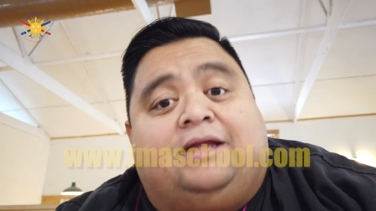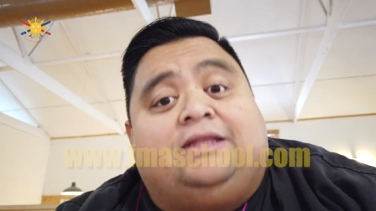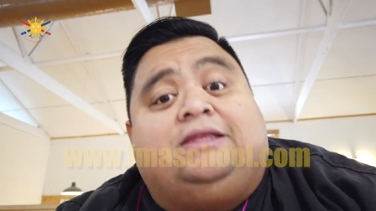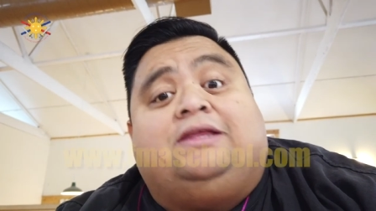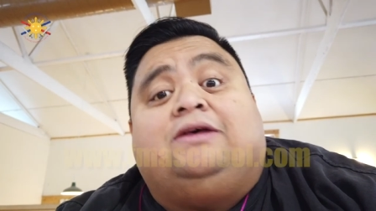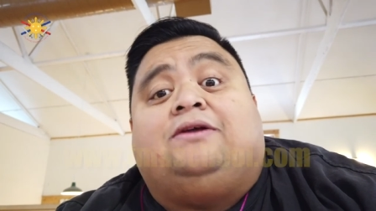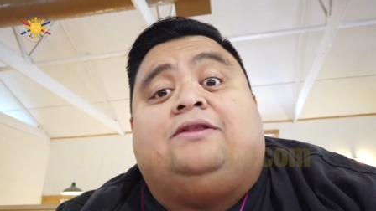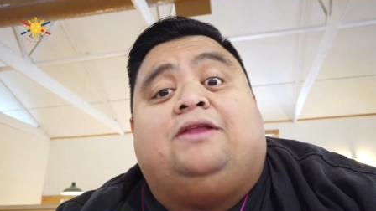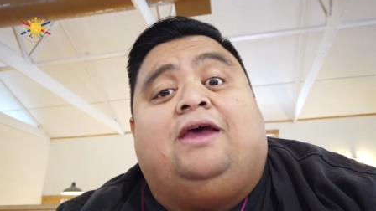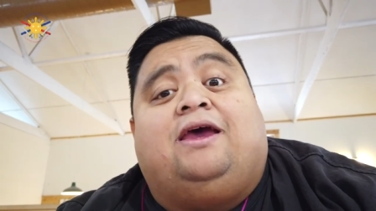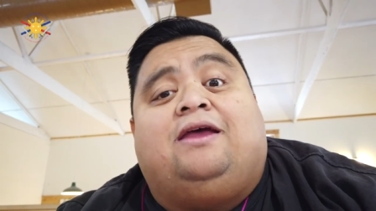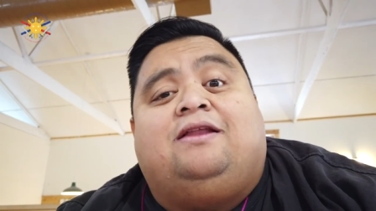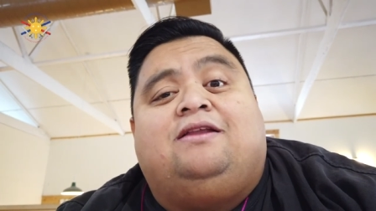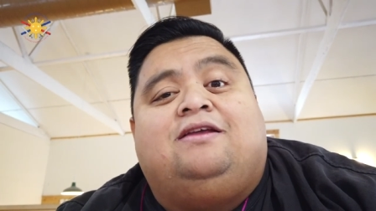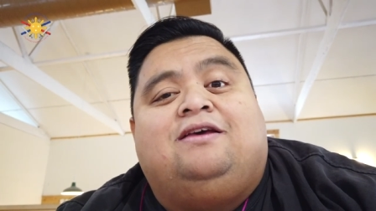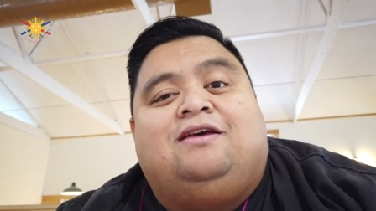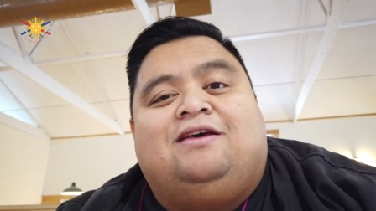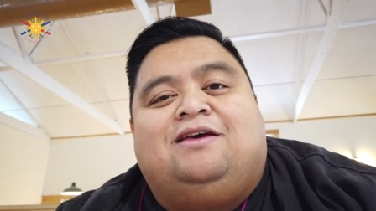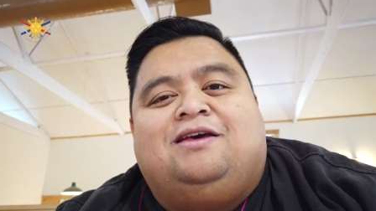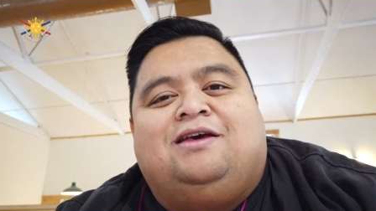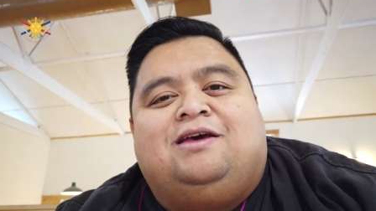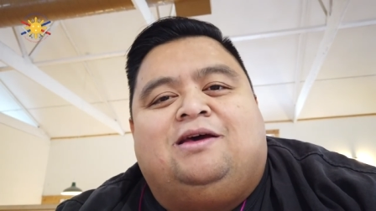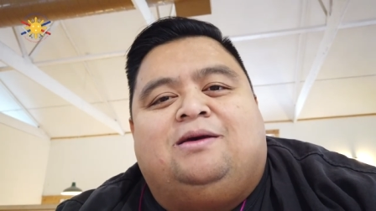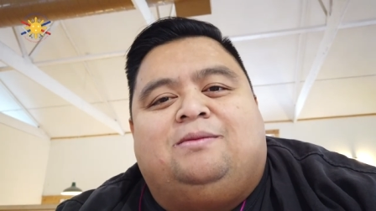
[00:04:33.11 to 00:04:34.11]
Until then,
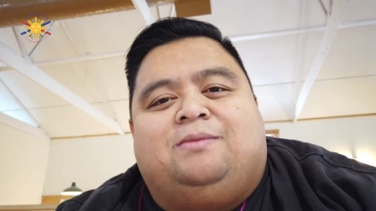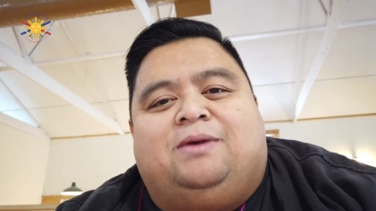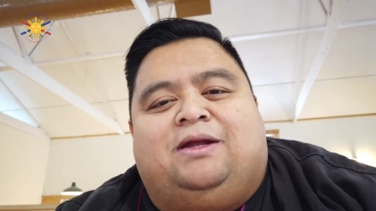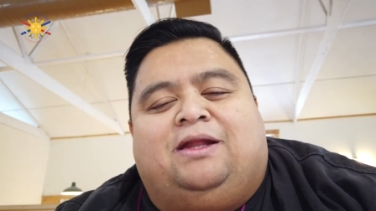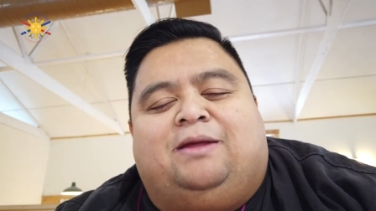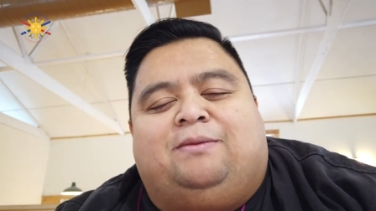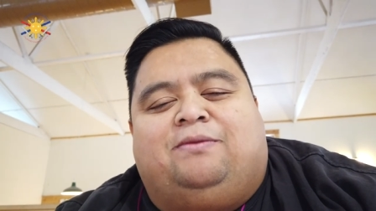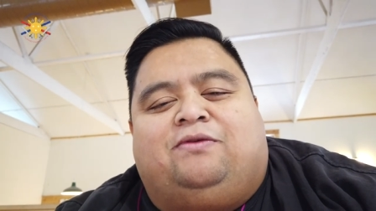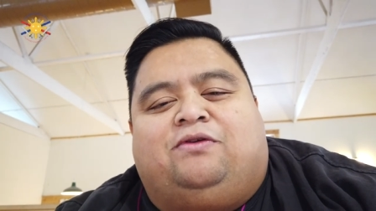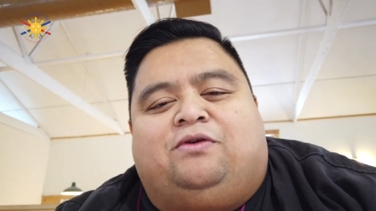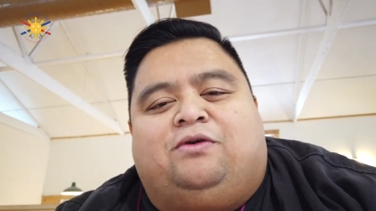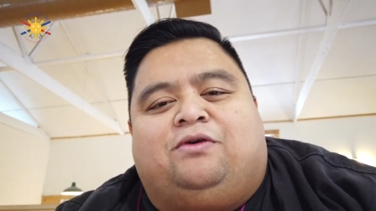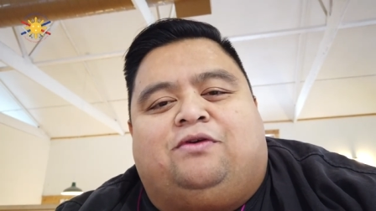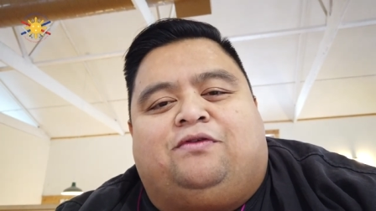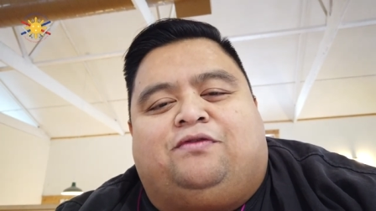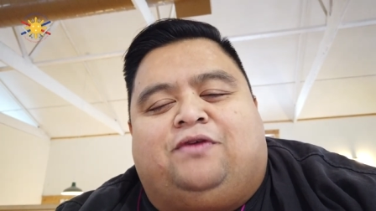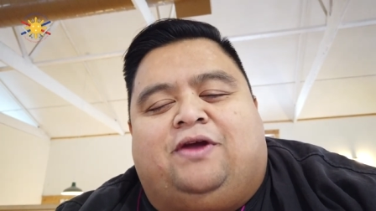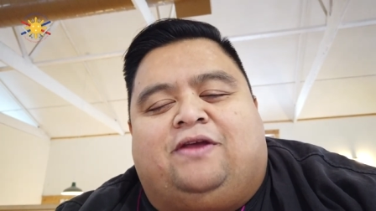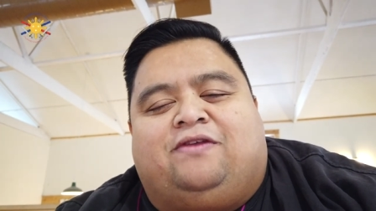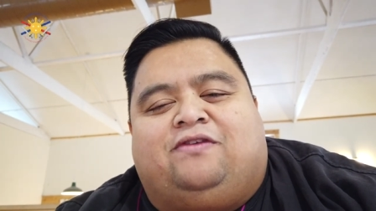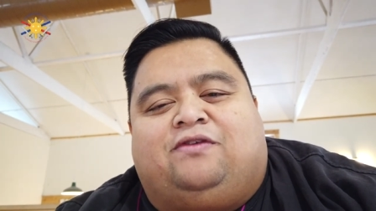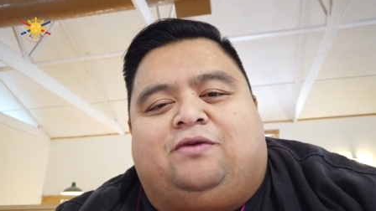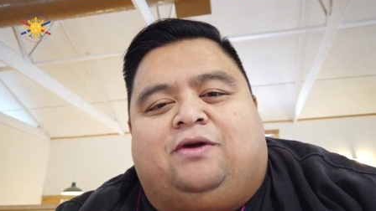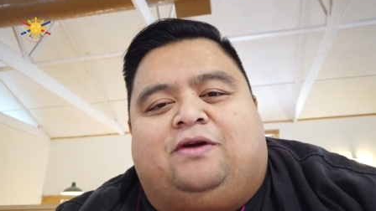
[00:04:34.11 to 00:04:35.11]
my name is Guro
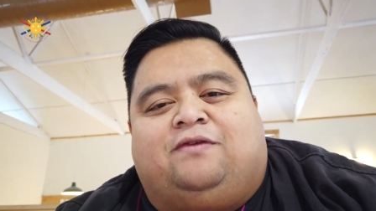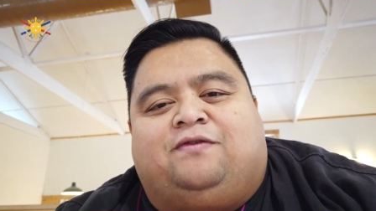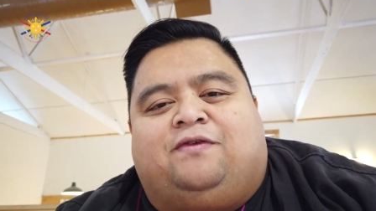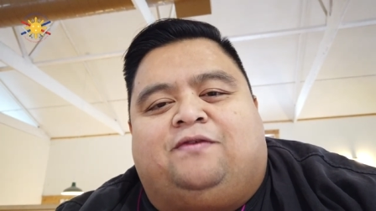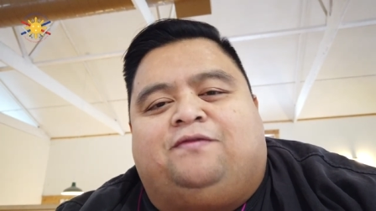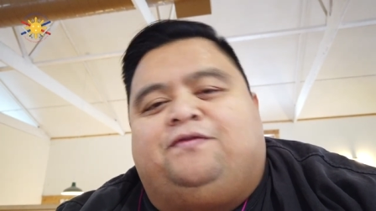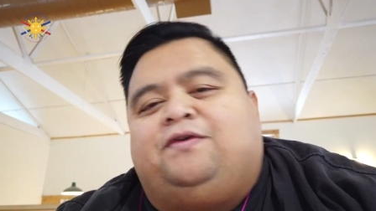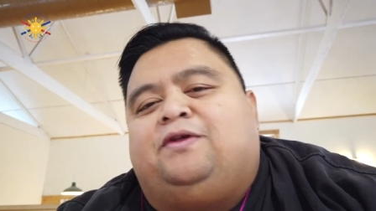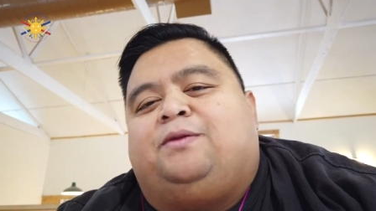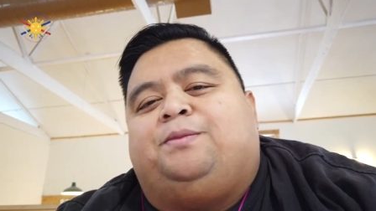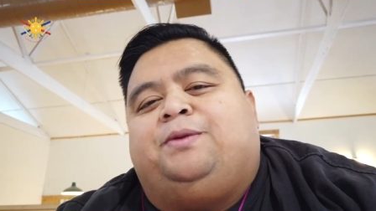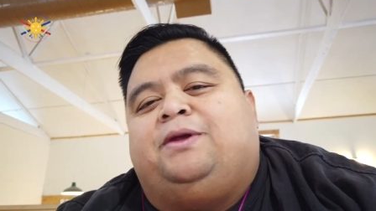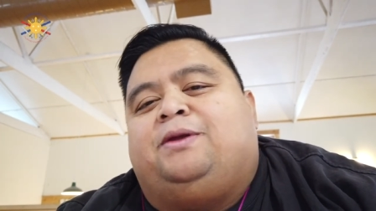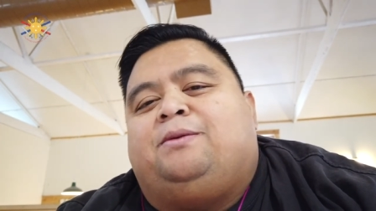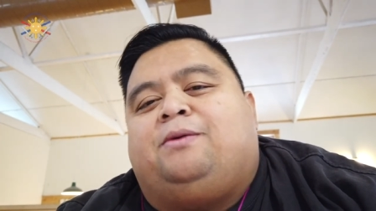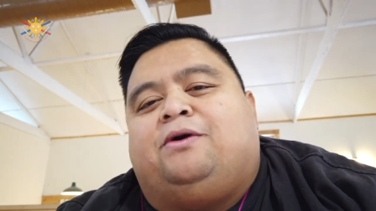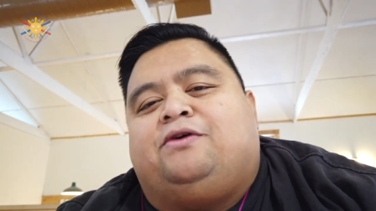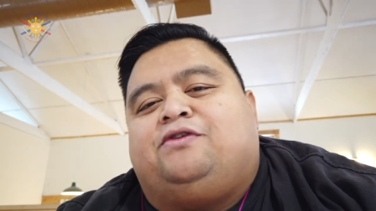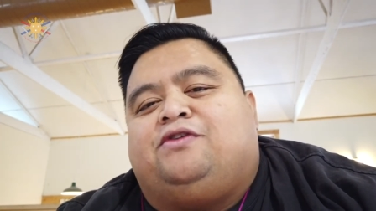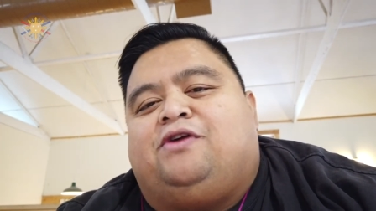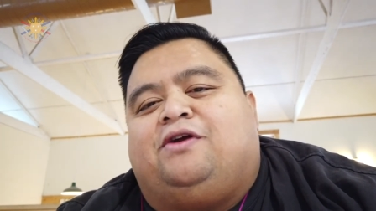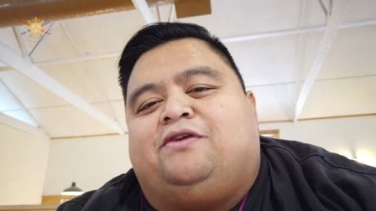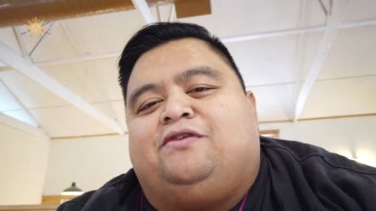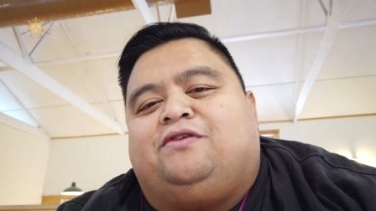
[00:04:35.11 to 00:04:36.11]
Francis Toronto from Filipino
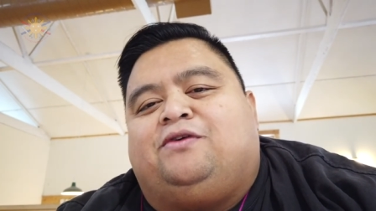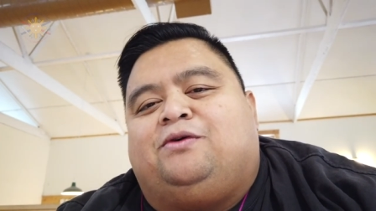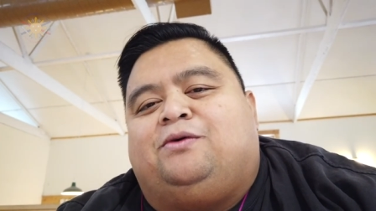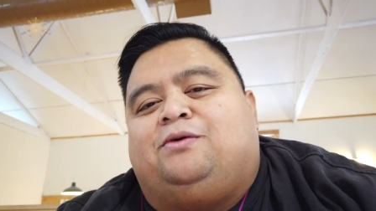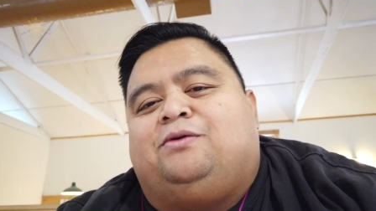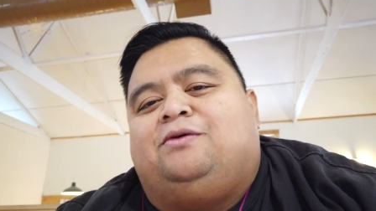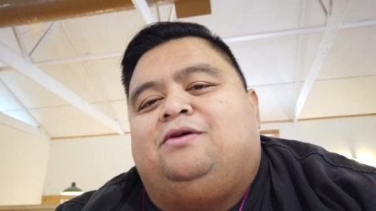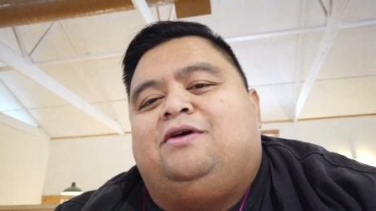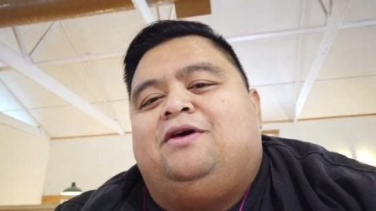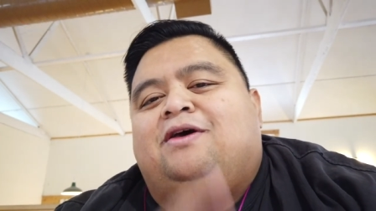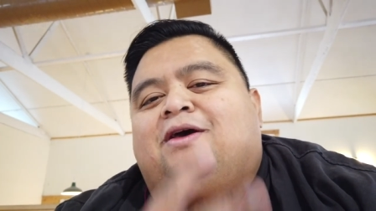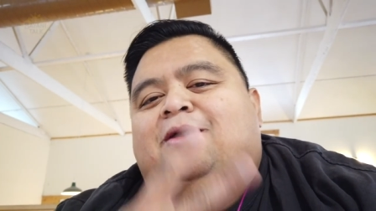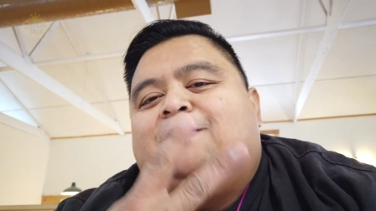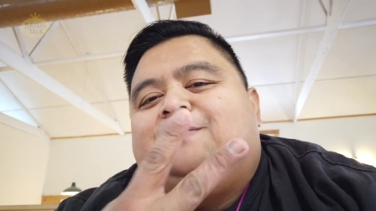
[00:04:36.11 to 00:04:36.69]
Martial Arts School.